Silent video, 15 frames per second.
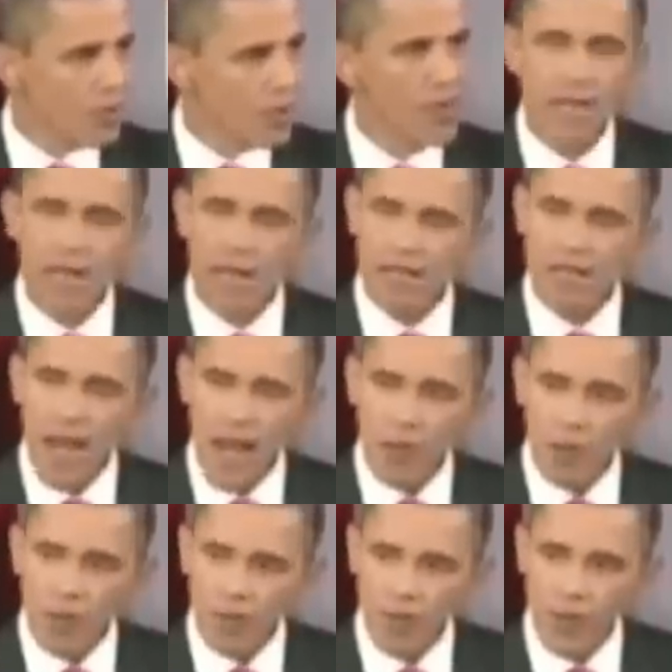because I
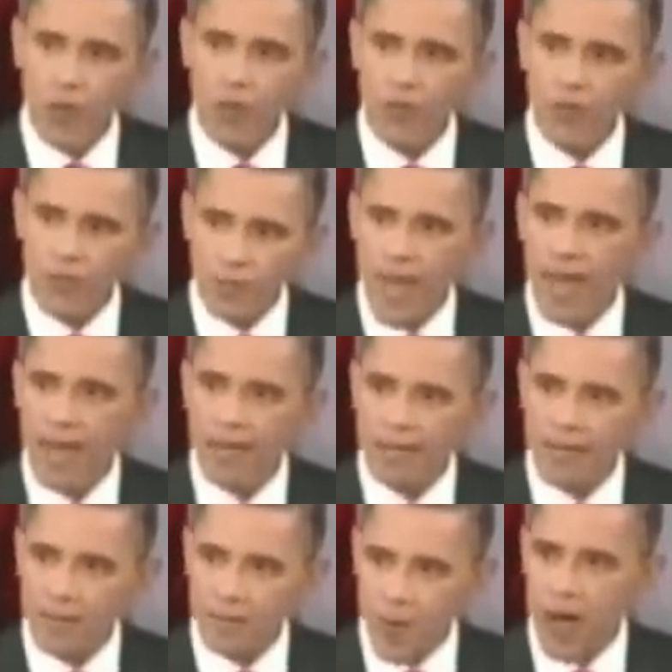refuse to pass
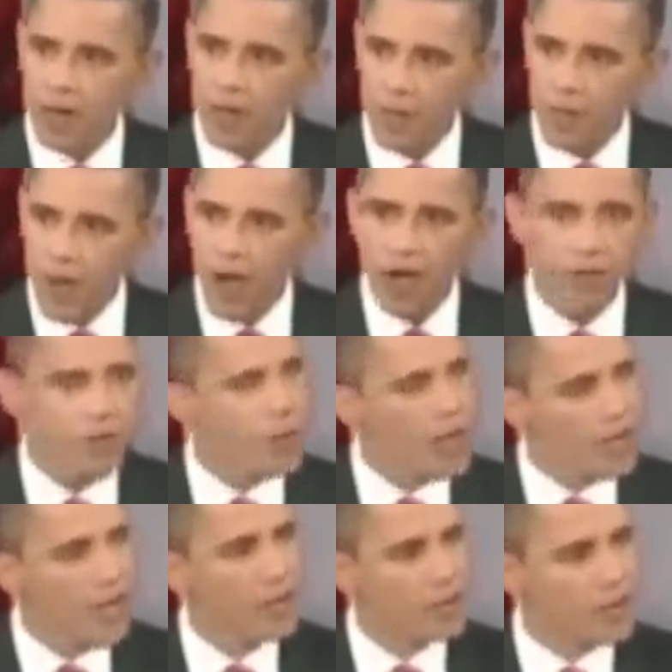this problem on to
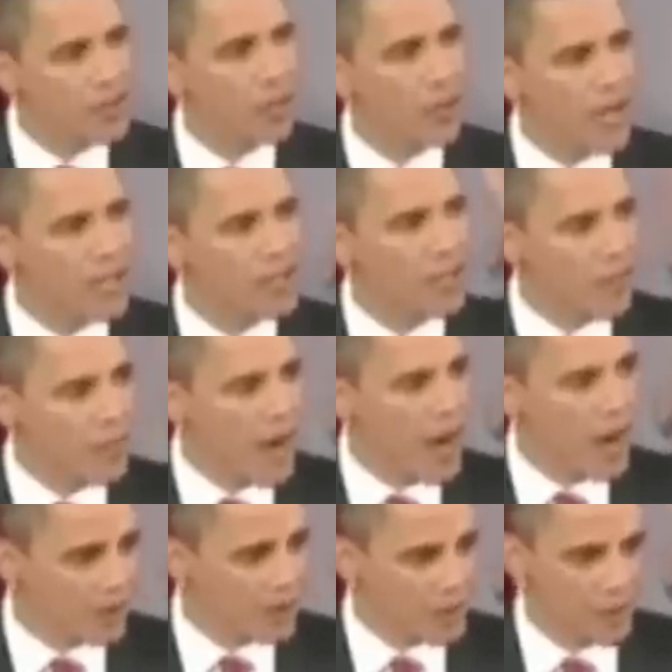another generation of
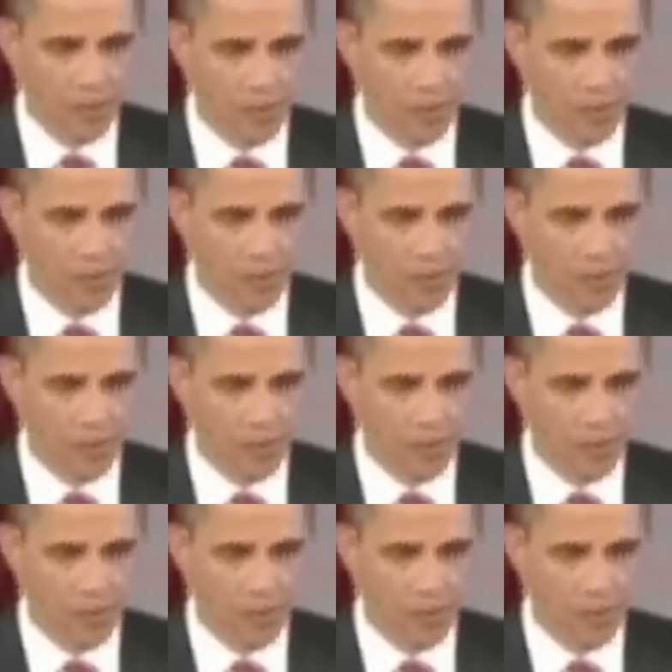Americans.